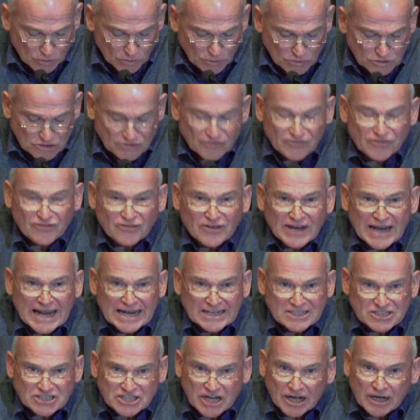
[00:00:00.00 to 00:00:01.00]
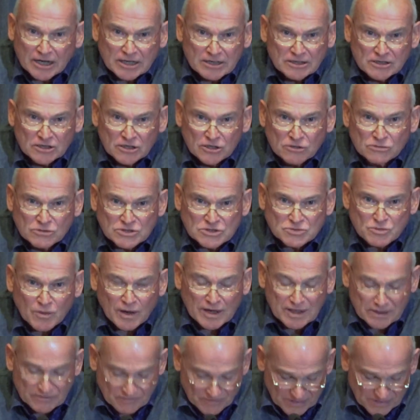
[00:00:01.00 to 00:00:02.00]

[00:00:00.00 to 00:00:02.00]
George Fletcher, who was one